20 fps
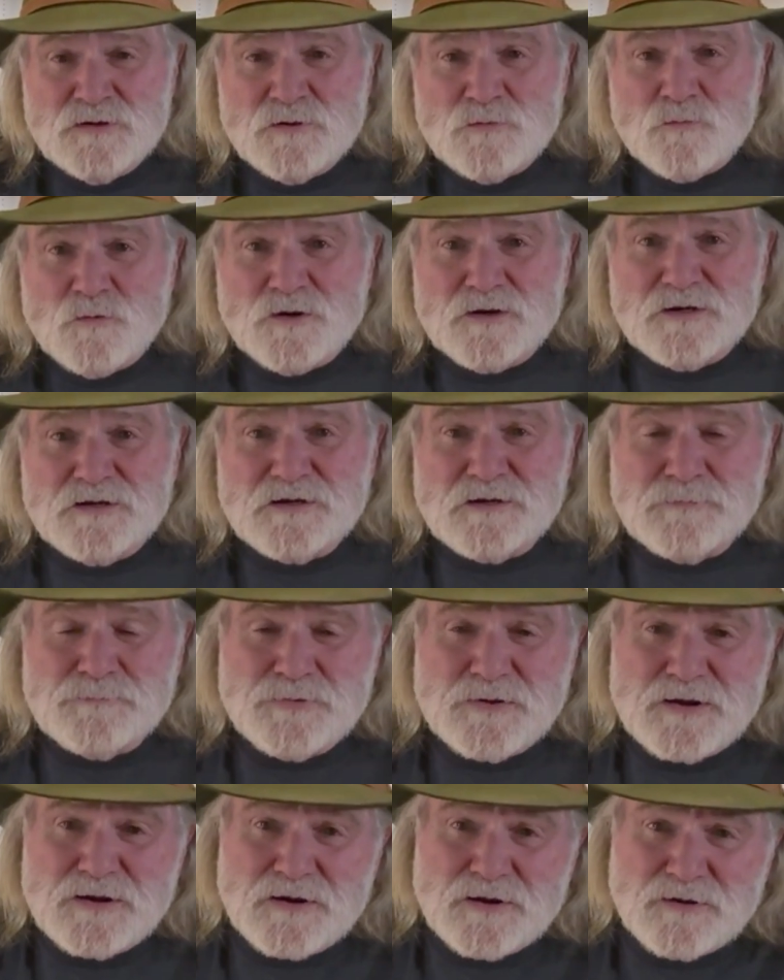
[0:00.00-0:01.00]
We're going to
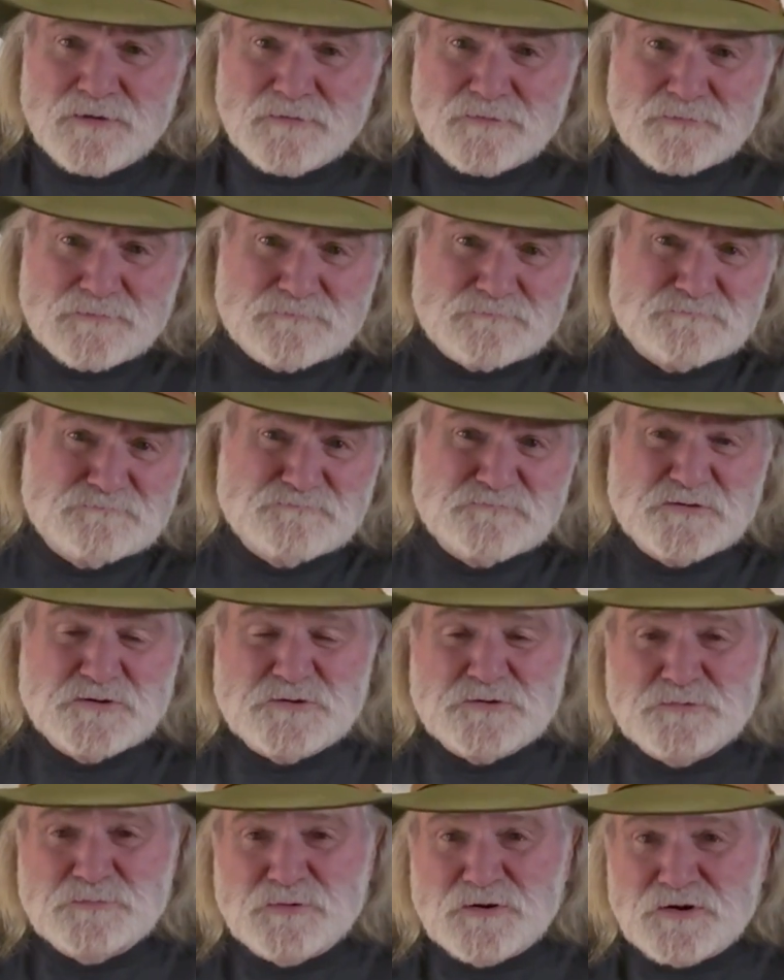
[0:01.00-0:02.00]
compare
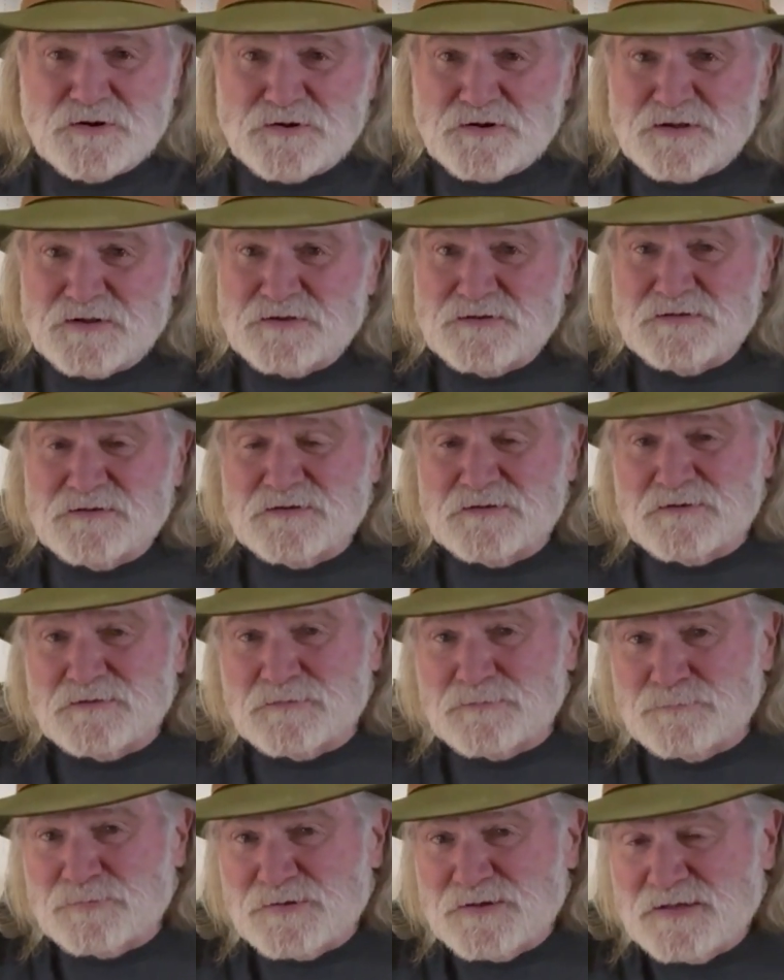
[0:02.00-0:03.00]
New Birdie
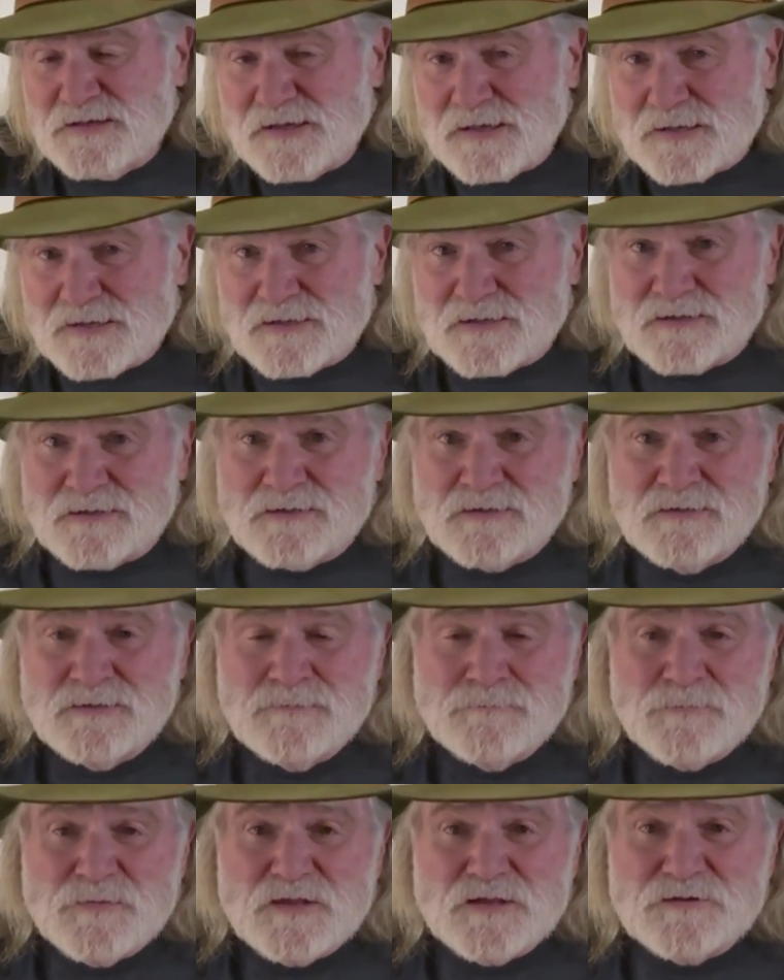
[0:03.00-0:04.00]
to Pieta
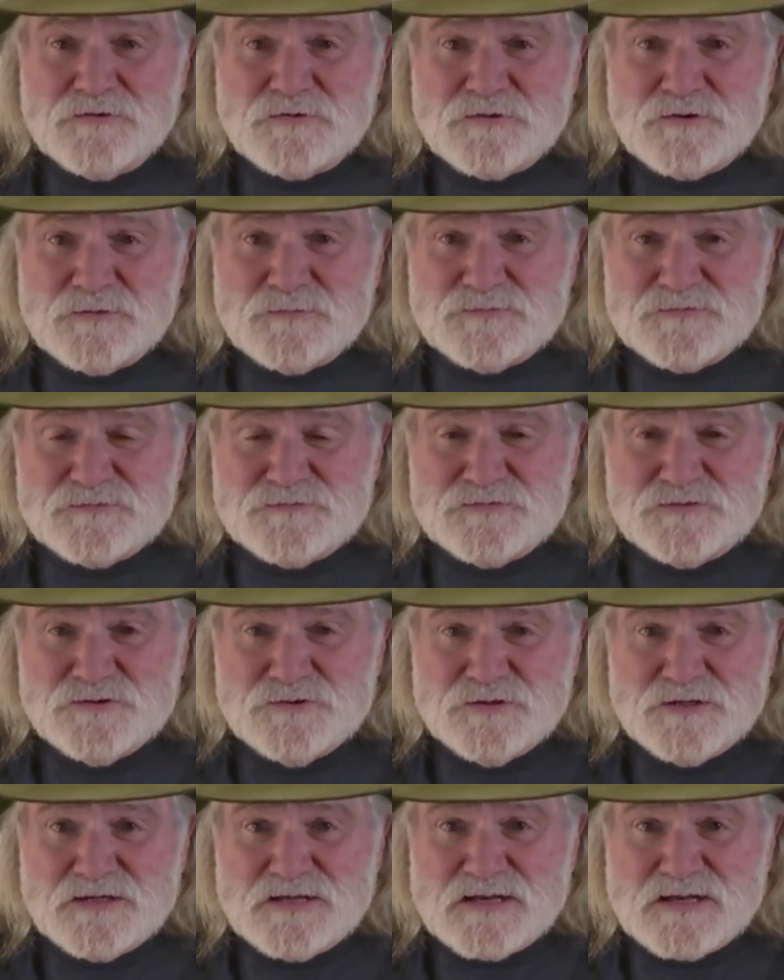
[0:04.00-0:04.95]
in terms of shooting and